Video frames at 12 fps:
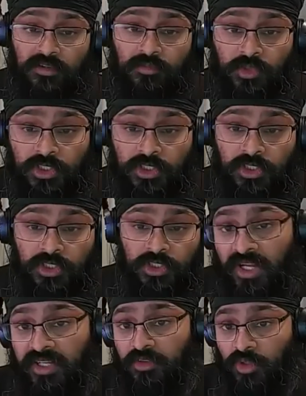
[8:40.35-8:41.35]
really the
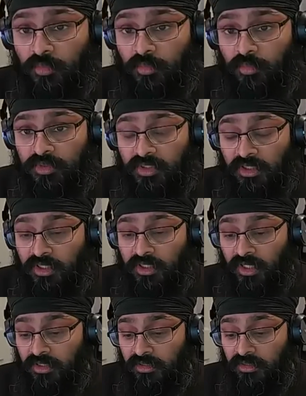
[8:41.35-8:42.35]
penny dropped
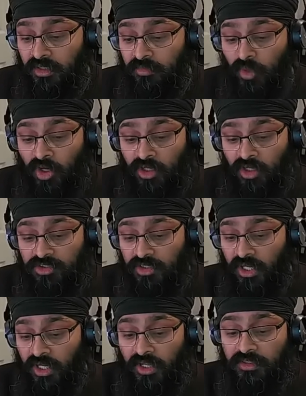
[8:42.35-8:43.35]
in March,
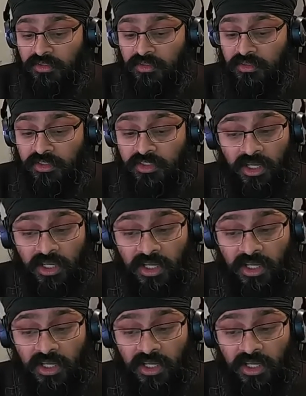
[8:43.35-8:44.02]
and yeah,